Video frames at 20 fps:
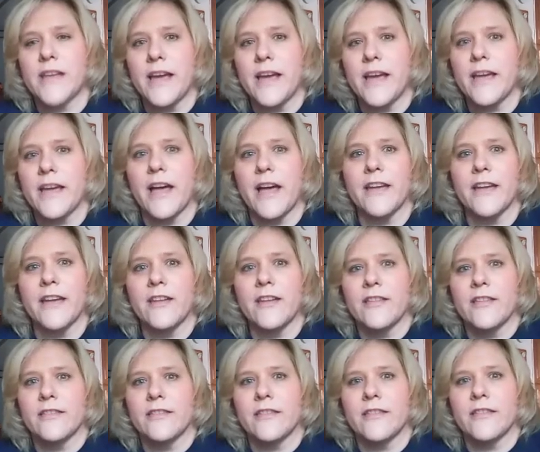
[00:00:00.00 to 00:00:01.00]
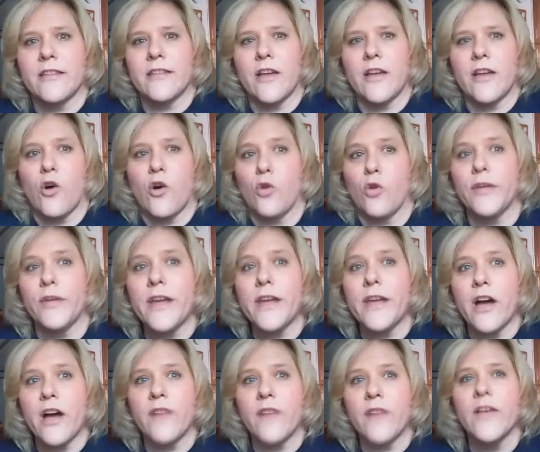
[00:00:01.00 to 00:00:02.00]
I got a whole day
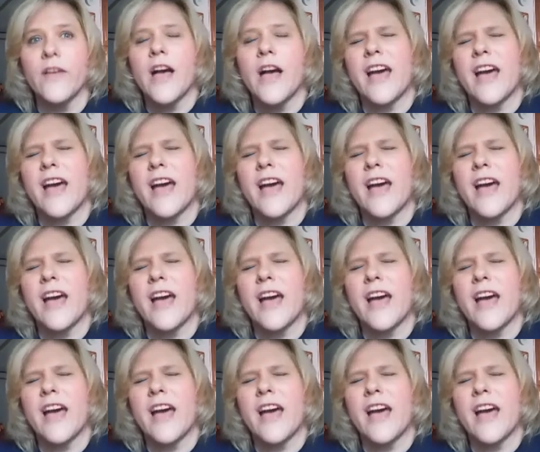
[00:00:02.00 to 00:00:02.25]
off.